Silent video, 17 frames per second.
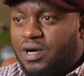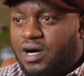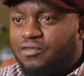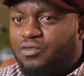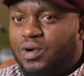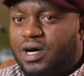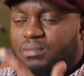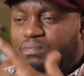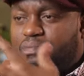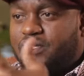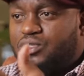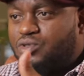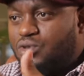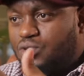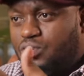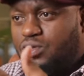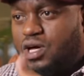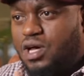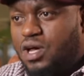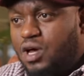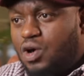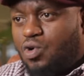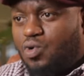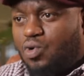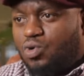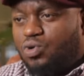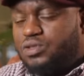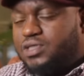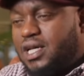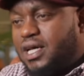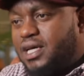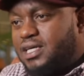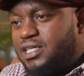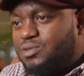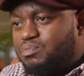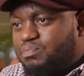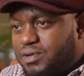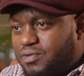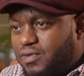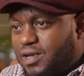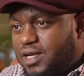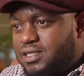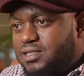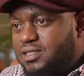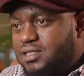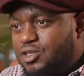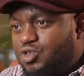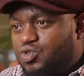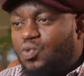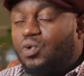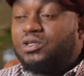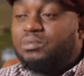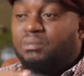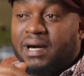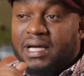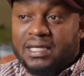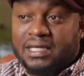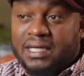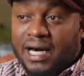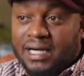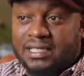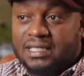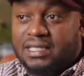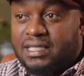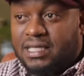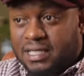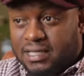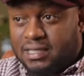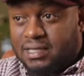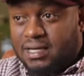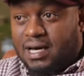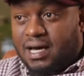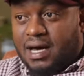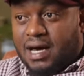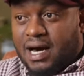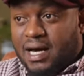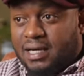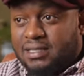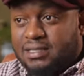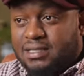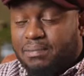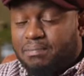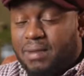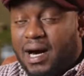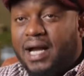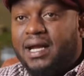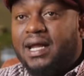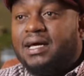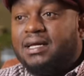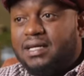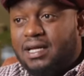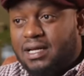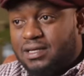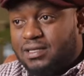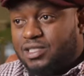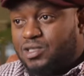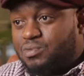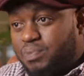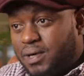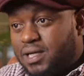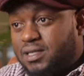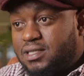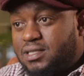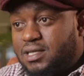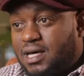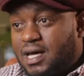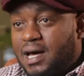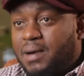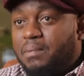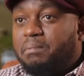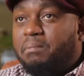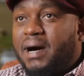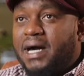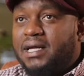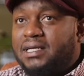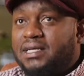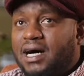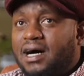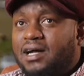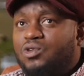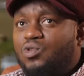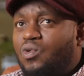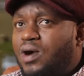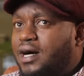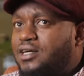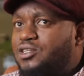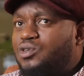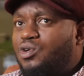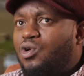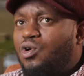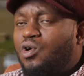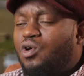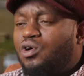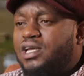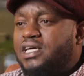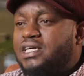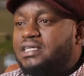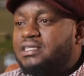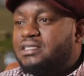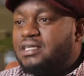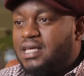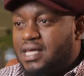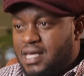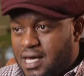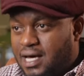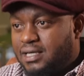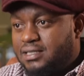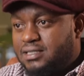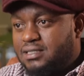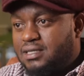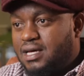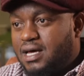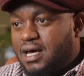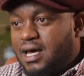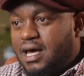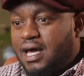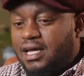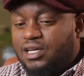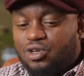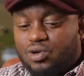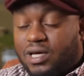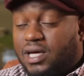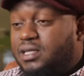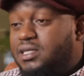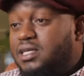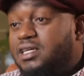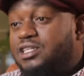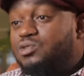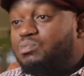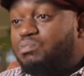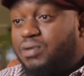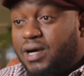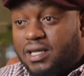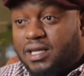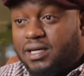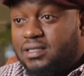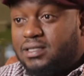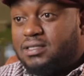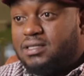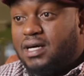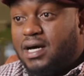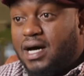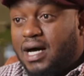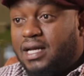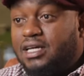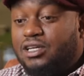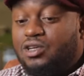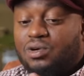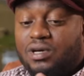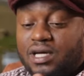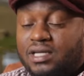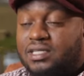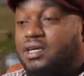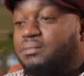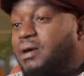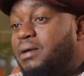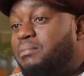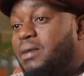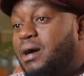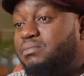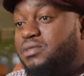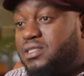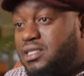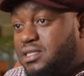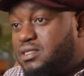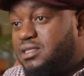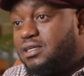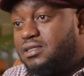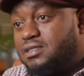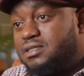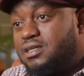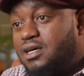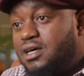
you have one person who looks like he's privileged. So what my dad did, and he's a man I really respect, my dad worked all his years educating his brothers and educating my mom's sisters.